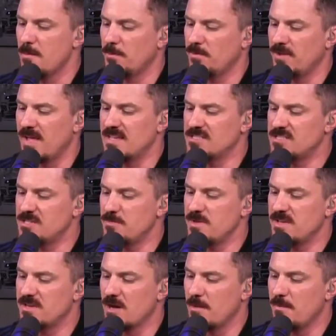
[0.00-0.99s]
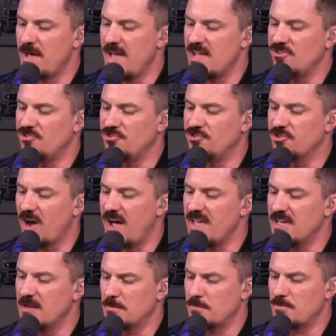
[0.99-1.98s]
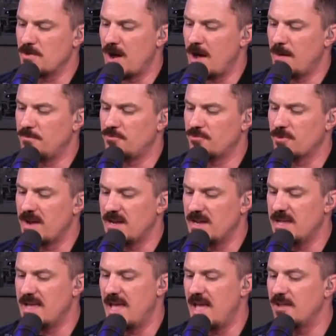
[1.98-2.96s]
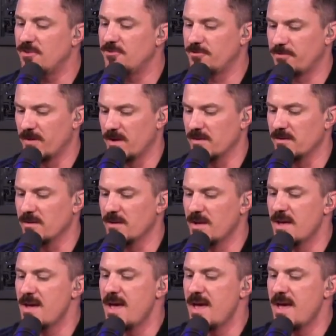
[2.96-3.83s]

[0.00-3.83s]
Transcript: plans to become a giant prop trading hedge fund